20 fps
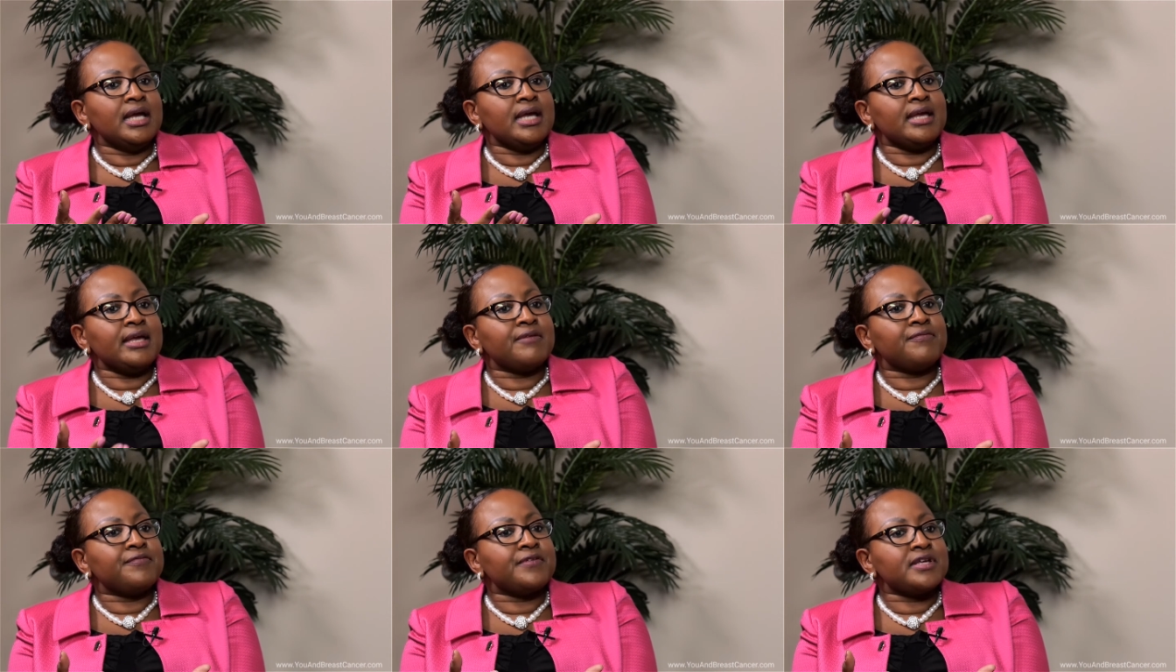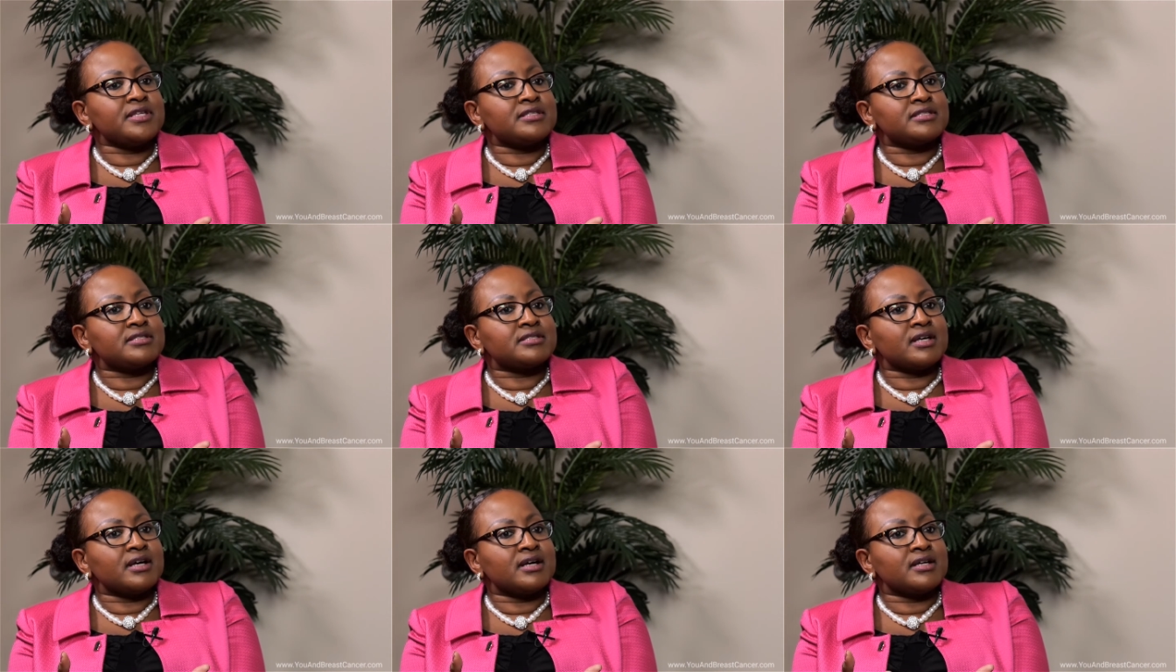if
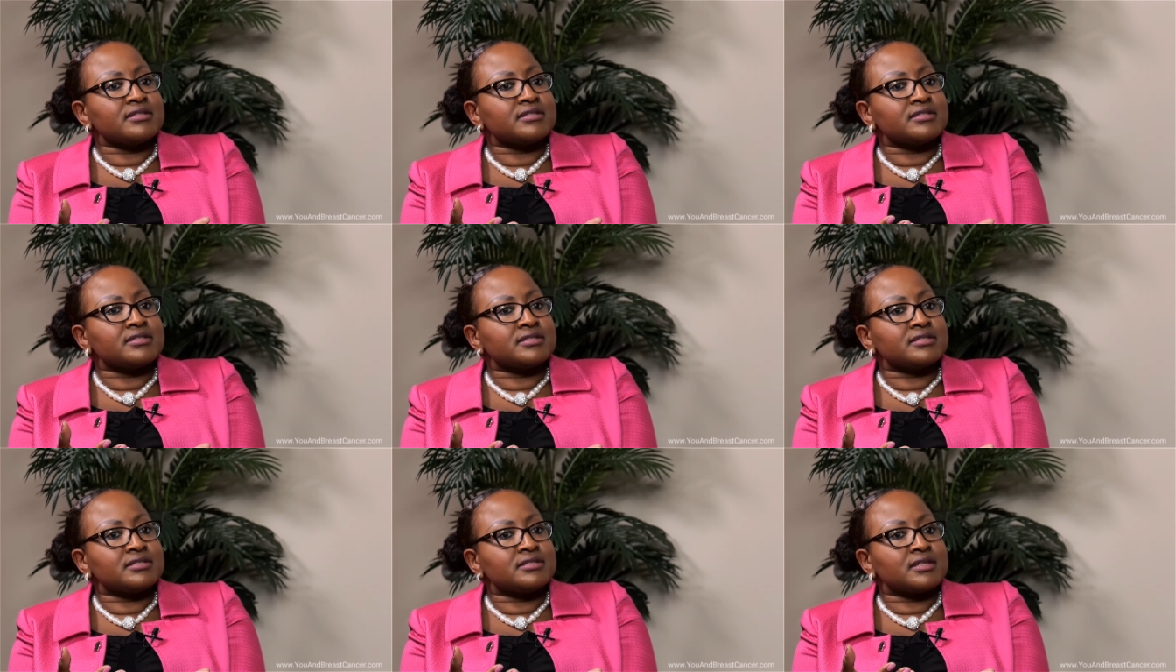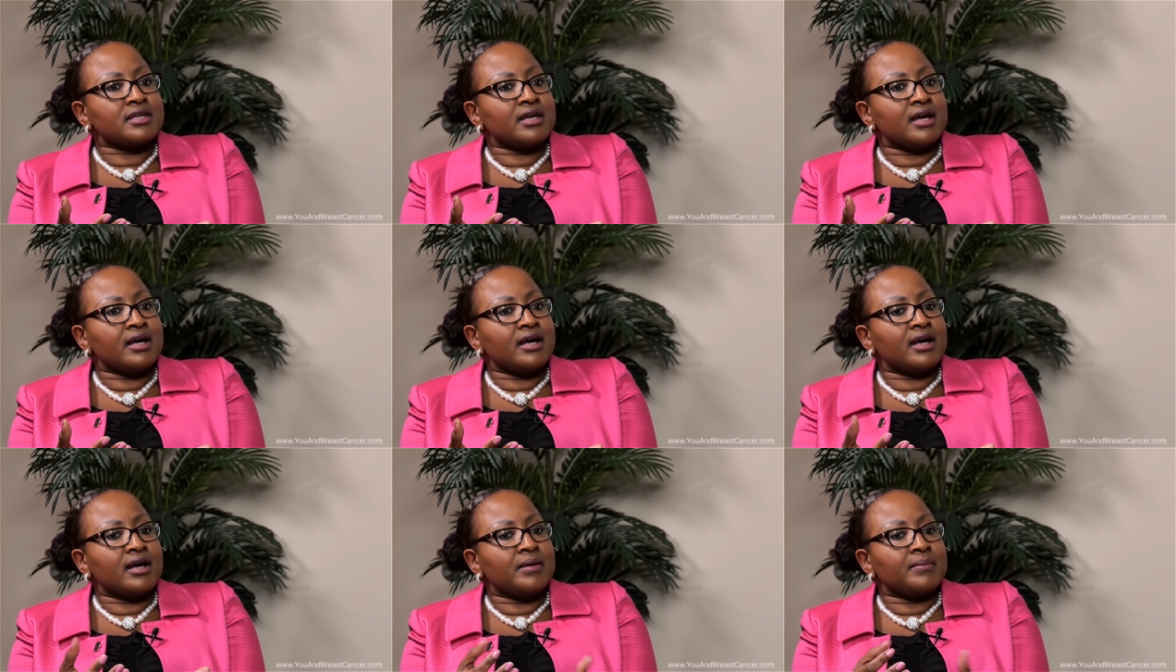it's a,
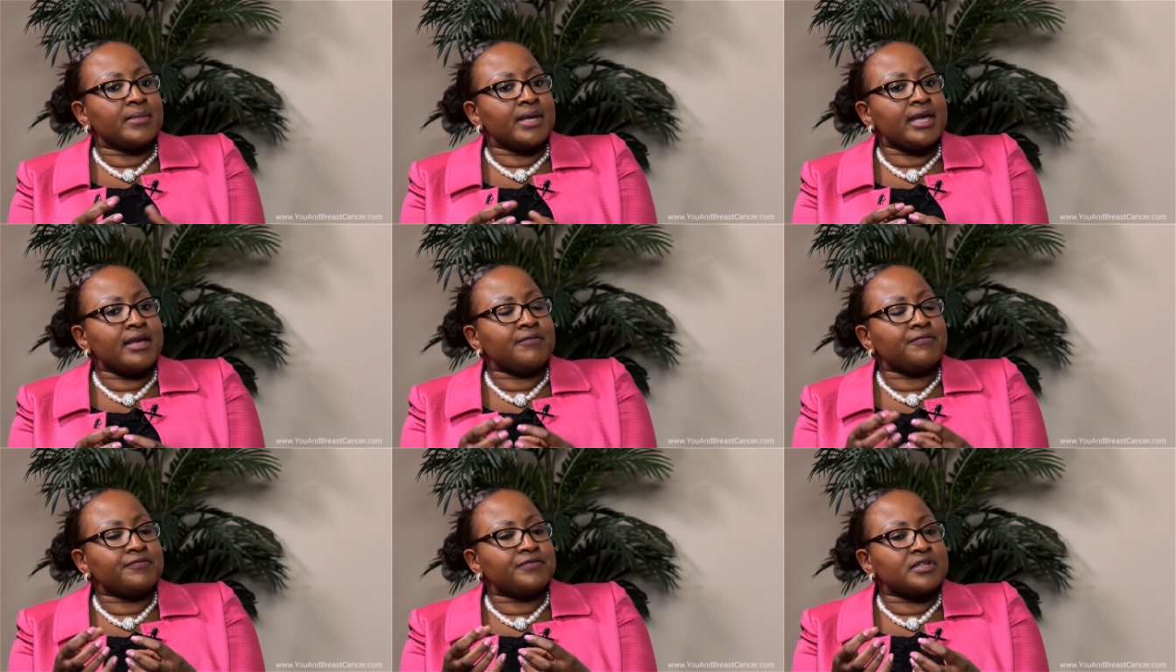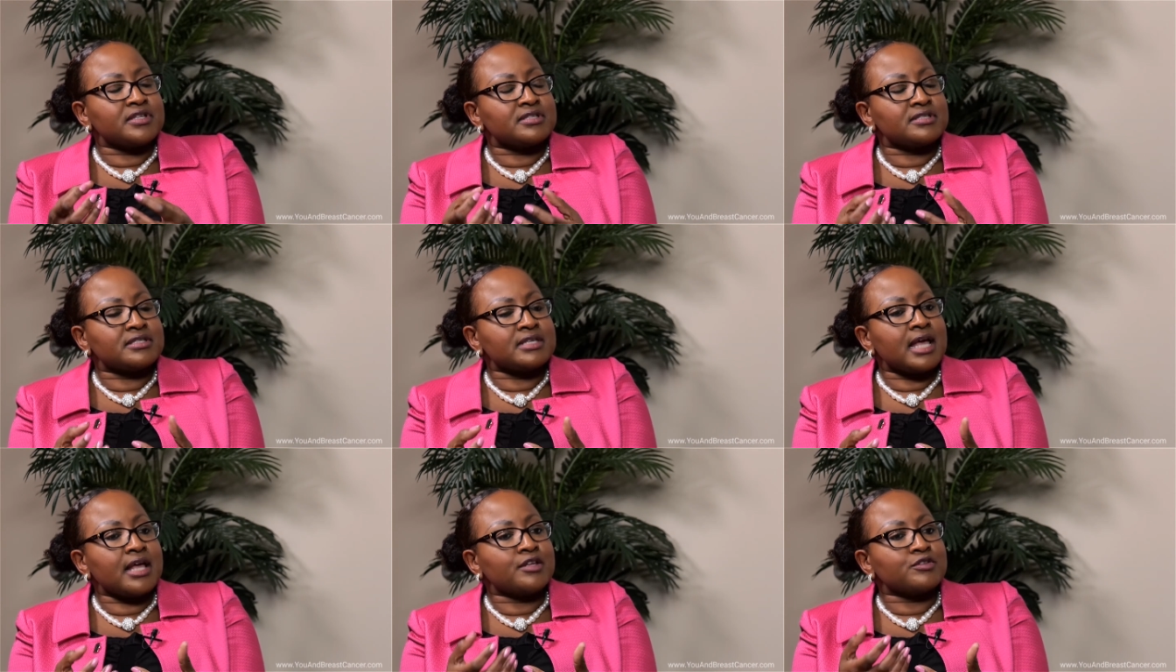um, if the
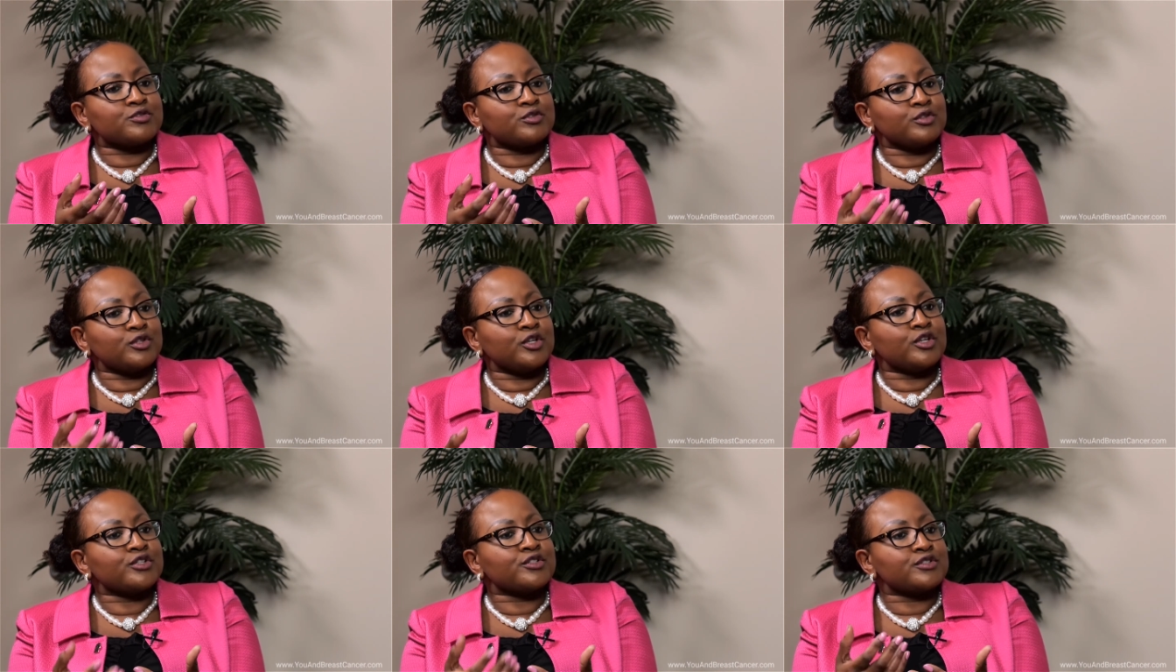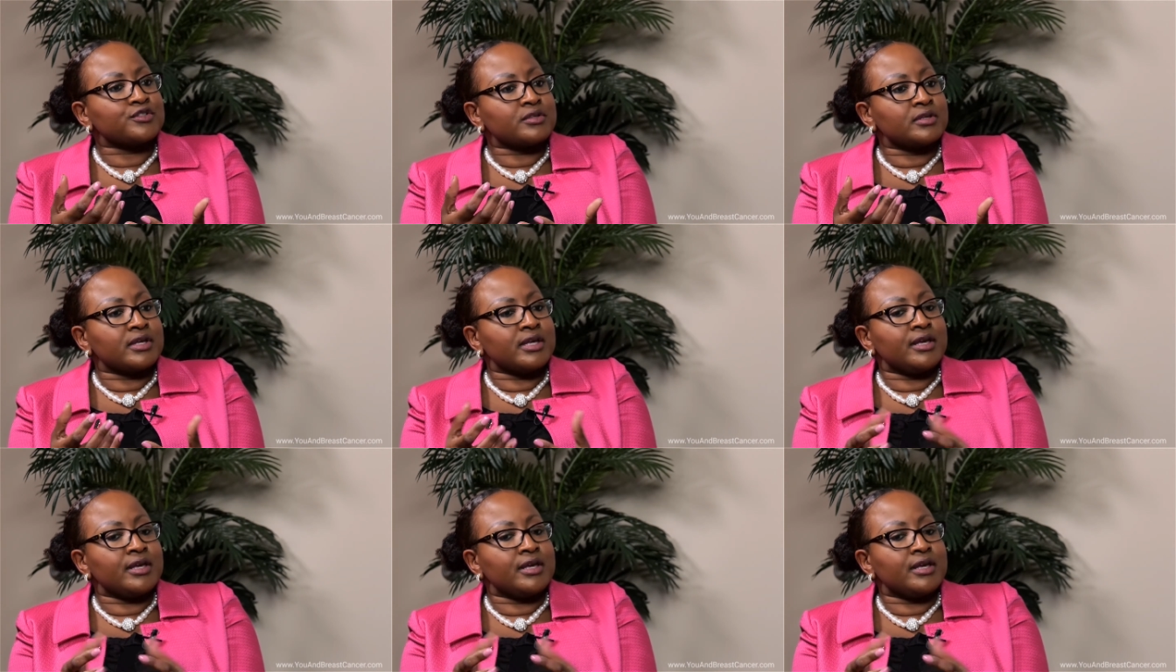cells looks,